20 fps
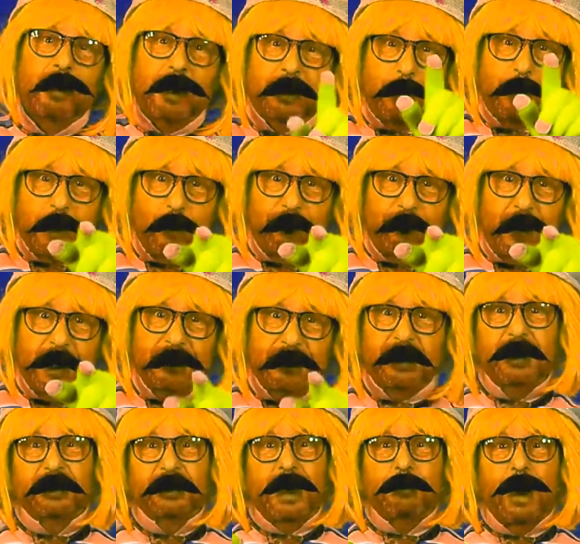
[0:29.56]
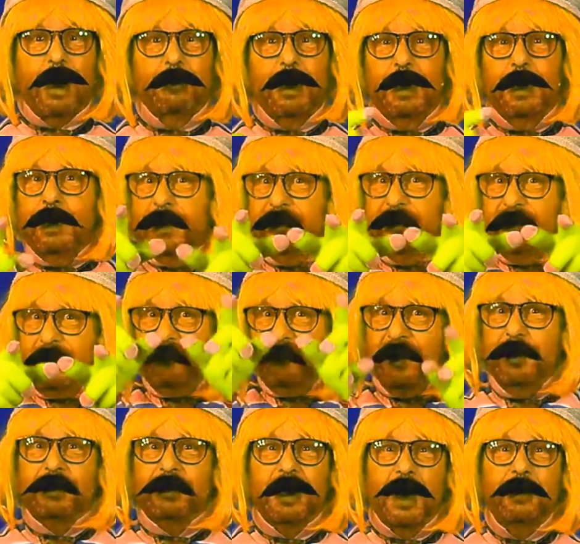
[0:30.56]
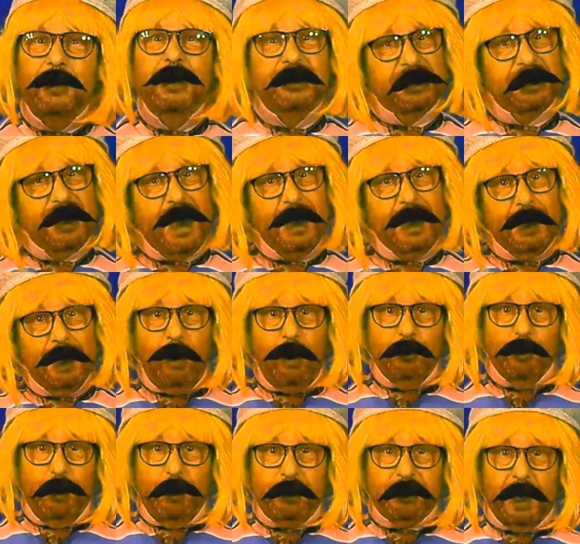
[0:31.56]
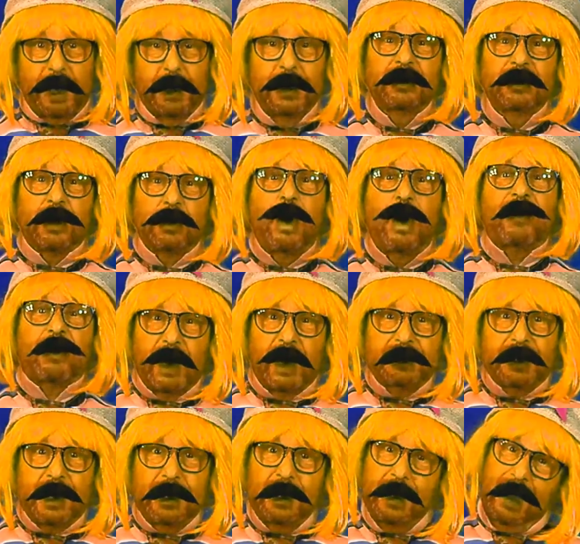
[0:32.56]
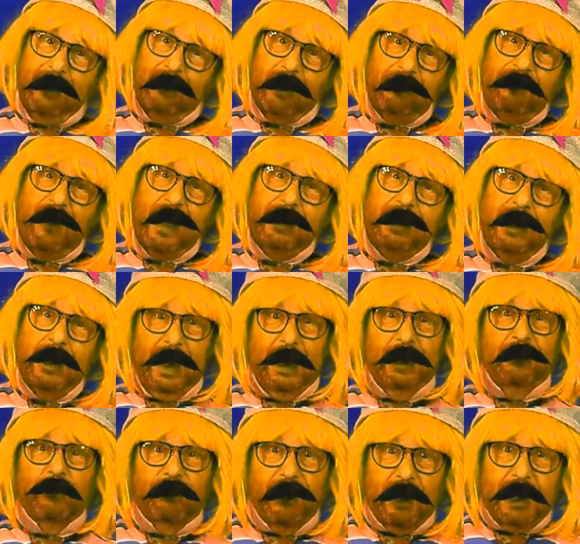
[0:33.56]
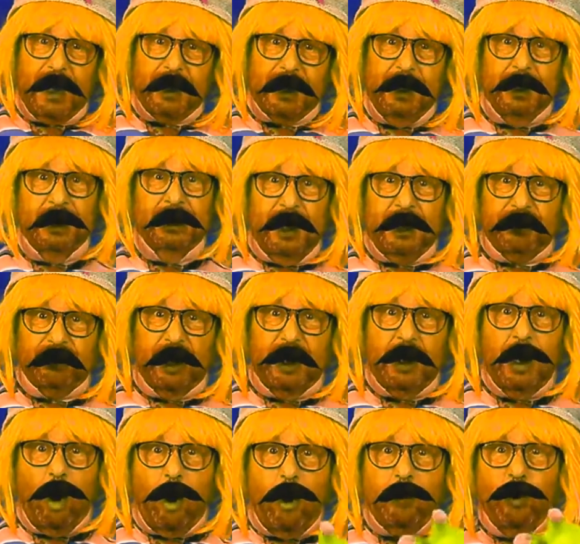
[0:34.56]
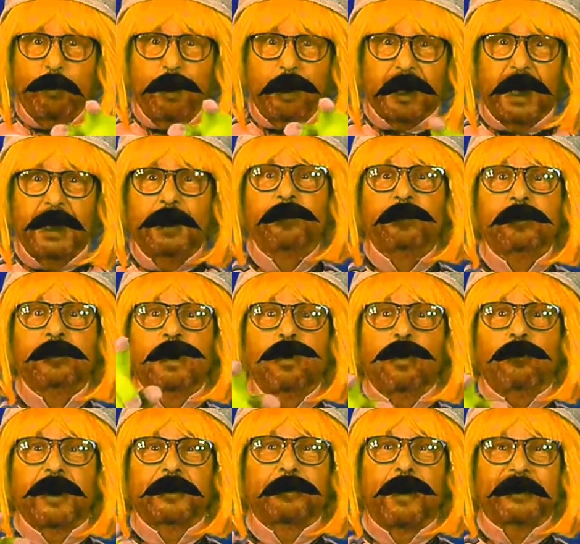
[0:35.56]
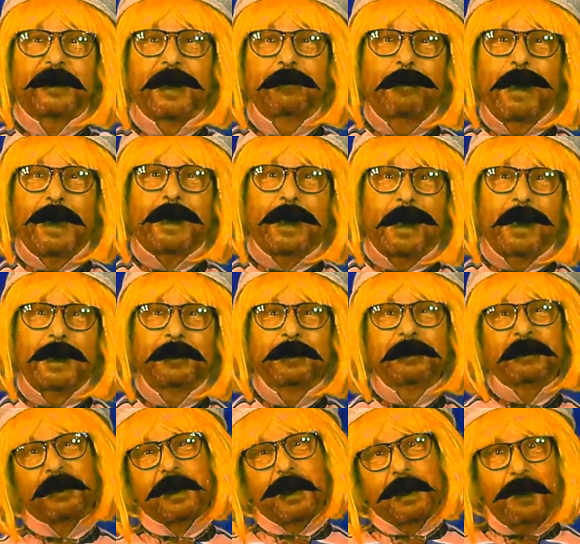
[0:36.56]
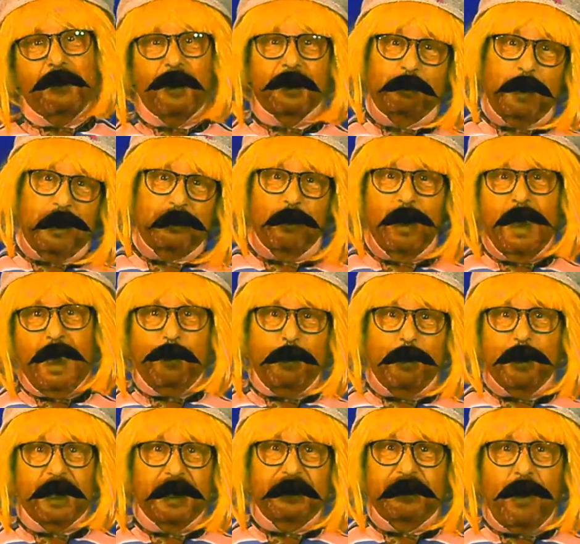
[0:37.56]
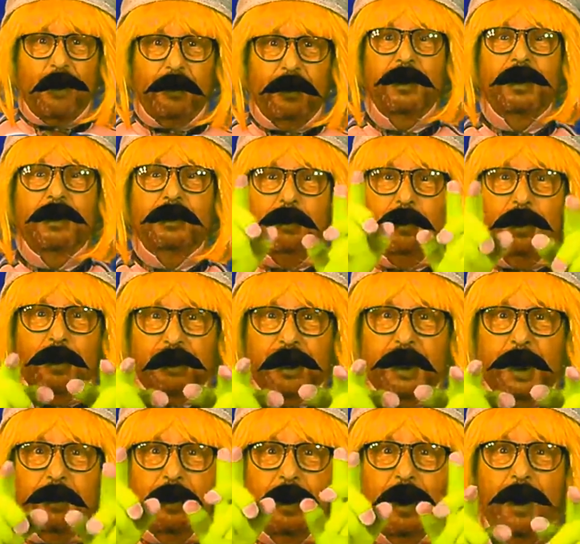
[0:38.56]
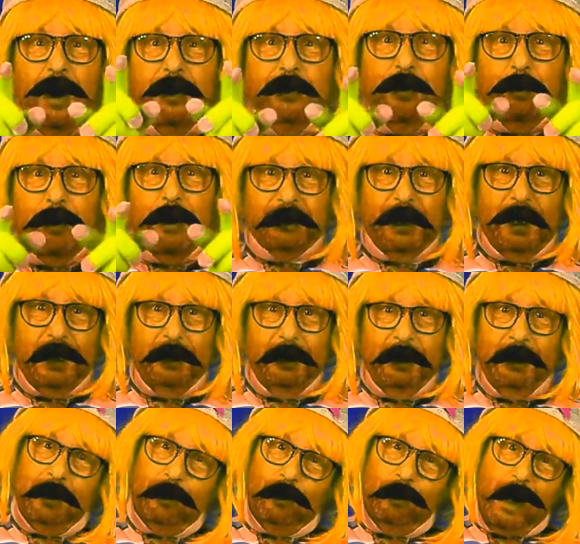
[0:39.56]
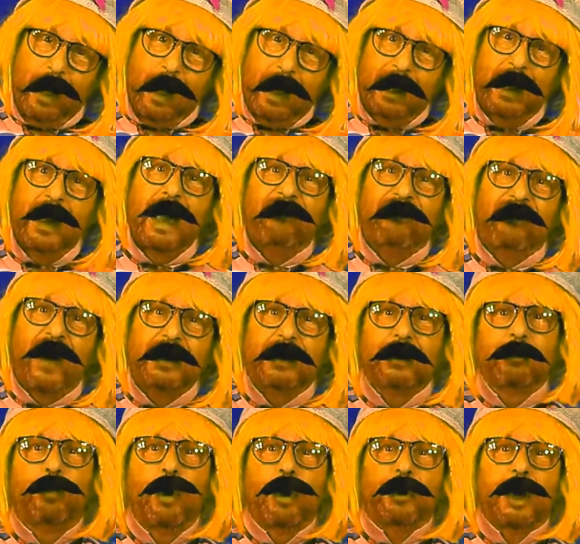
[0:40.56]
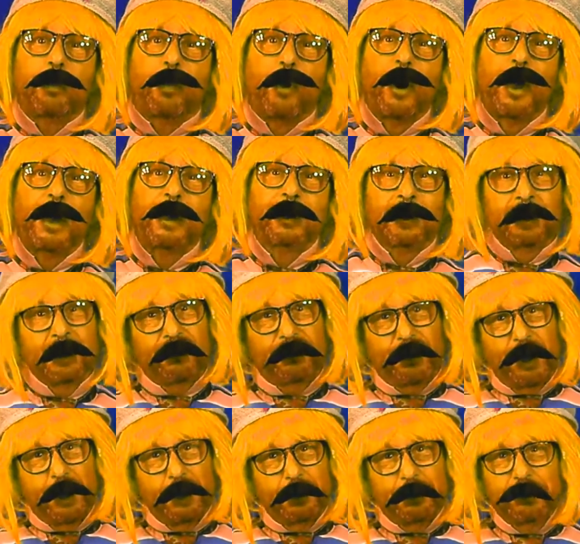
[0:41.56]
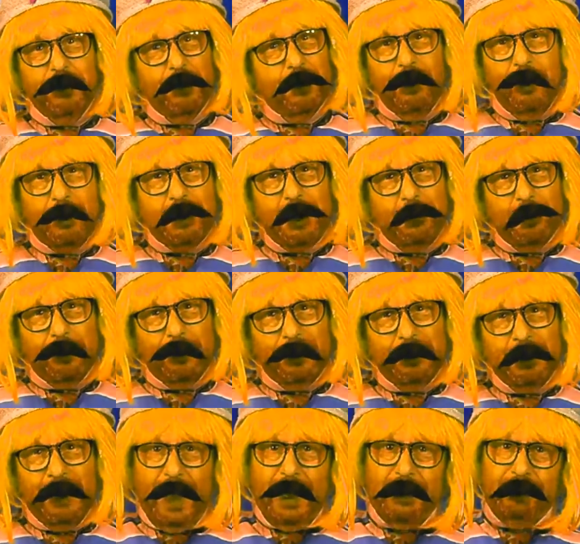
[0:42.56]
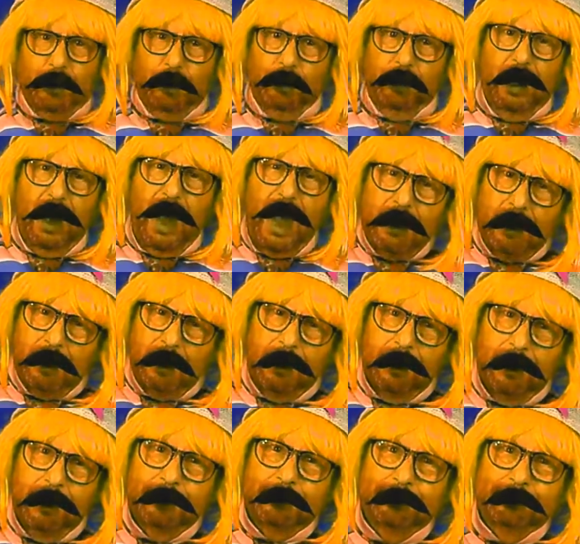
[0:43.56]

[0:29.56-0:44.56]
requested by your friends, sung by me, just for you, Theo, today, on your birthday. So you have a great day, have a lot of fun, and if you're very lucky, next year, on your birthday, your friends might send me back again to sing another special happy birthday song to you, Theo, on your birthday. Goodbye, have fun, birthday boy. Theo, you're looking good, and so young.